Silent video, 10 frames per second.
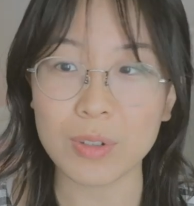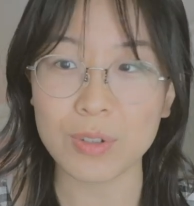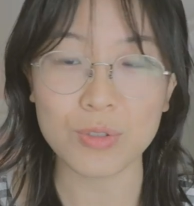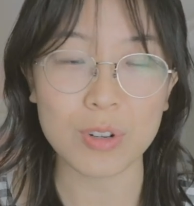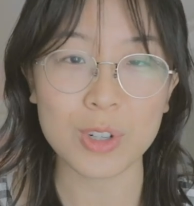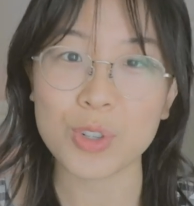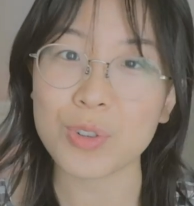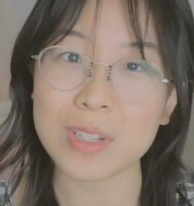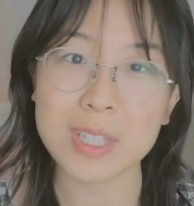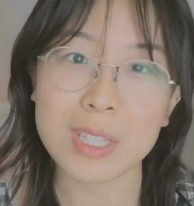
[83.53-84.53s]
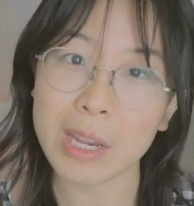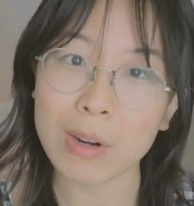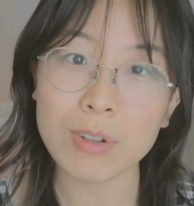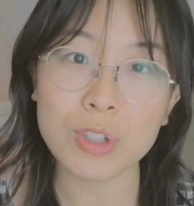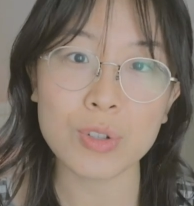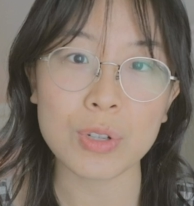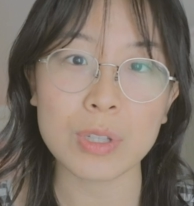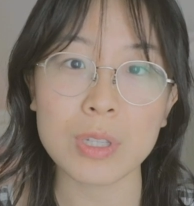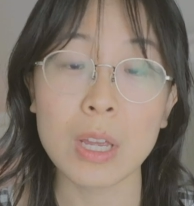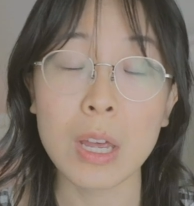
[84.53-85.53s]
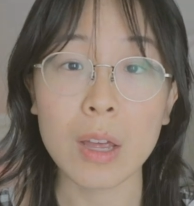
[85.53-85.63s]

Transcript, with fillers: the structure is there, it's just